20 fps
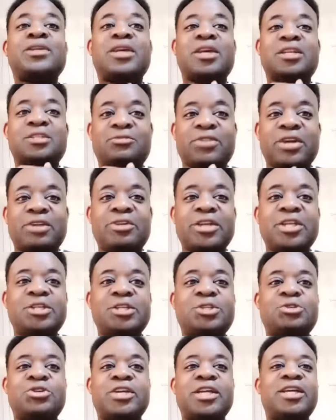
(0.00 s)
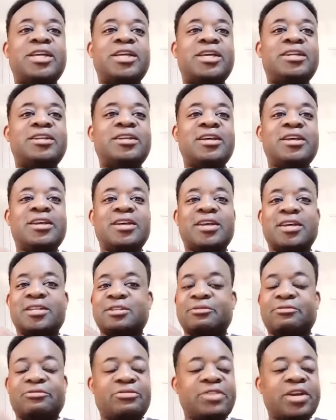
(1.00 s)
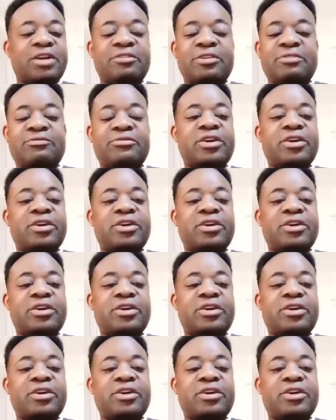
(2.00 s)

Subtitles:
It's very intriguing. It's a very,